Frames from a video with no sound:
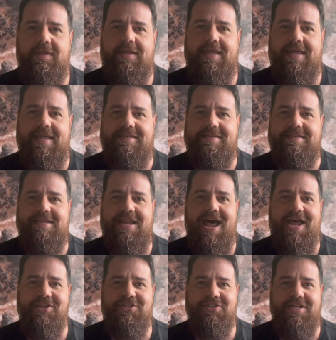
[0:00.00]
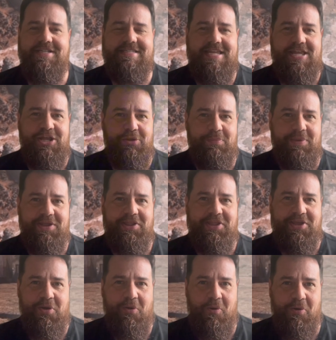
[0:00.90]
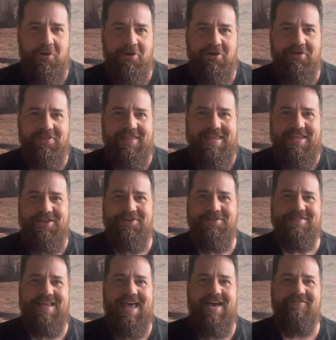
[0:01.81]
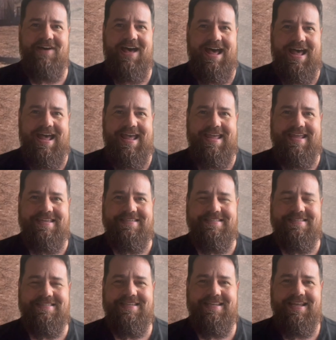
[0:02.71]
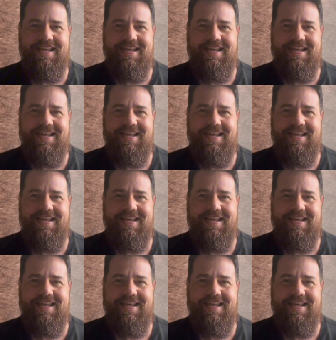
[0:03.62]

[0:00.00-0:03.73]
it's not just hillbilly horror, The Hills Have Eyes.